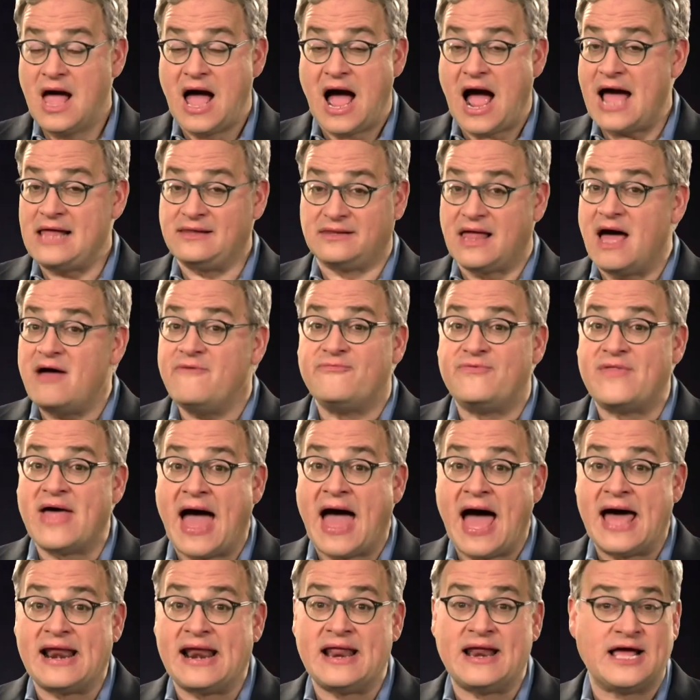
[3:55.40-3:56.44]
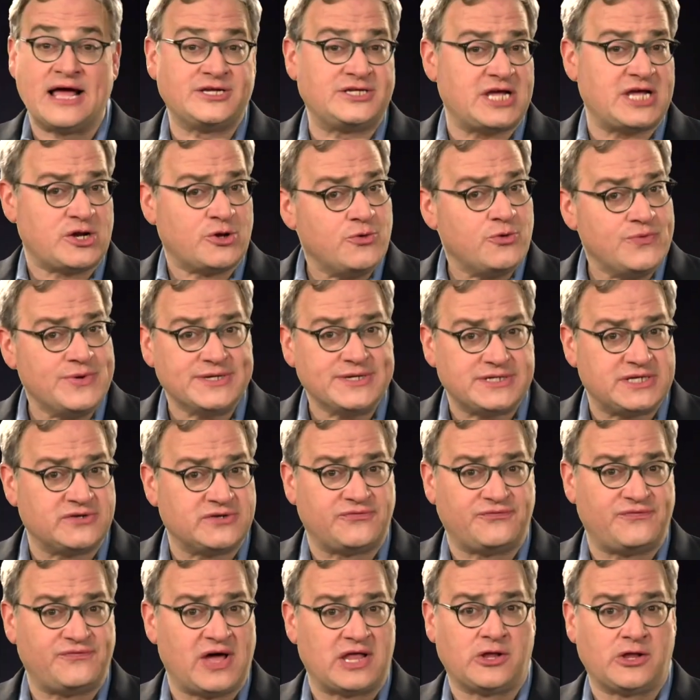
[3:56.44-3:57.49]
I love that, and I said, who is this
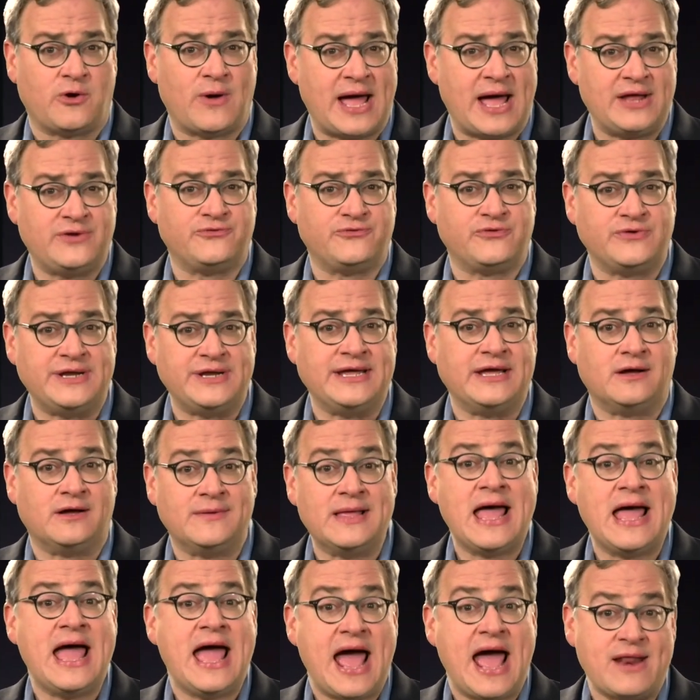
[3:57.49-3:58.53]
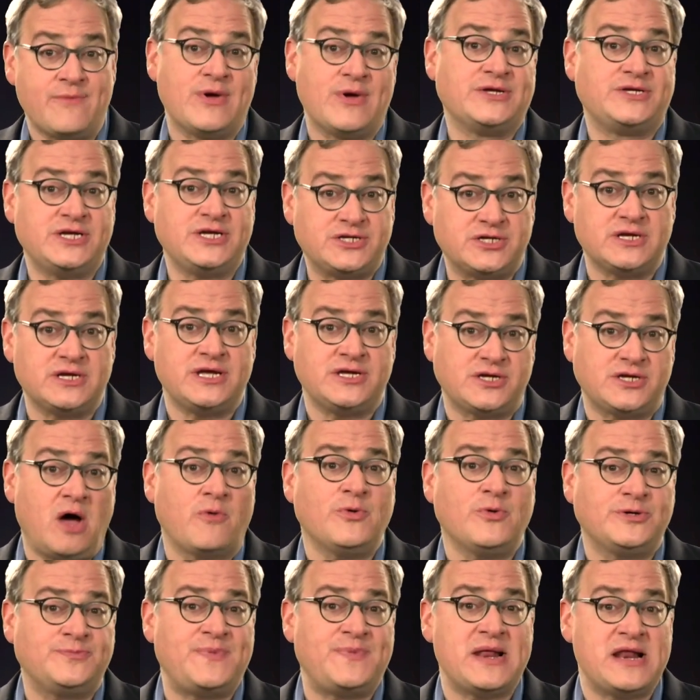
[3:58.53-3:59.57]
fellow, Andrew Neil? Anyways, he's
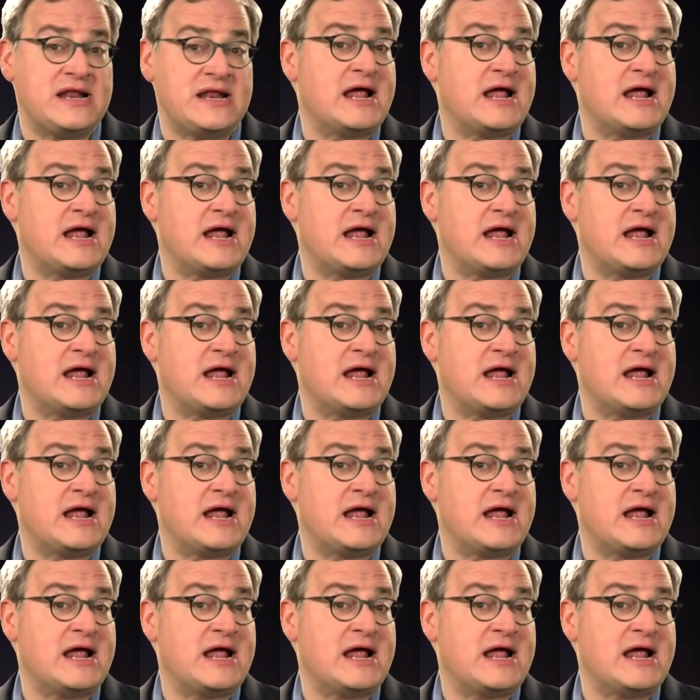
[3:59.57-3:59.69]
always been an